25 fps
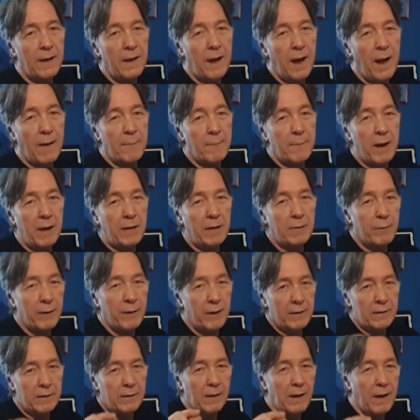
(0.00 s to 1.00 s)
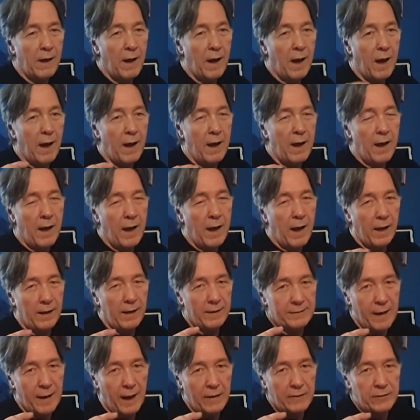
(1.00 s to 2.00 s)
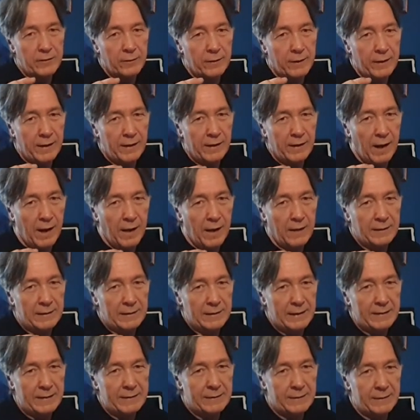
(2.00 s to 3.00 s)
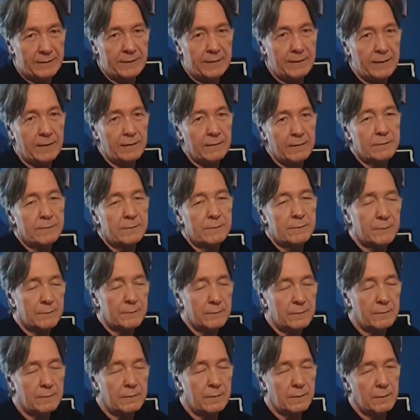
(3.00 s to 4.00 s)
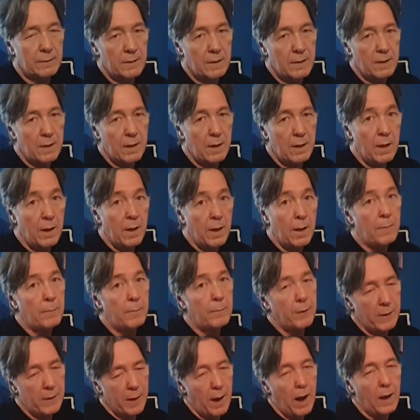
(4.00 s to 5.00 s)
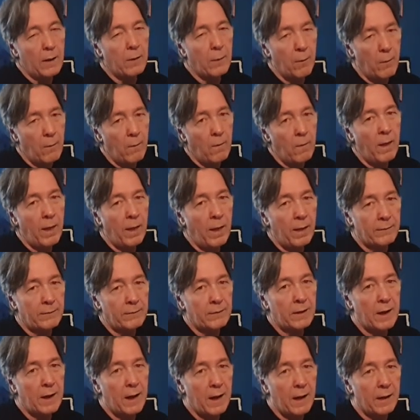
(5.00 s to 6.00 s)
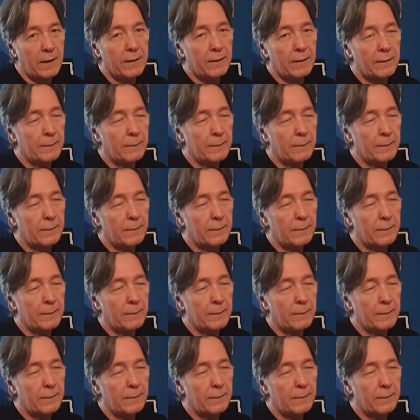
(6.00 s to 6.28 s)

I may have been exaggerating a little, but not a whole hell of a lot.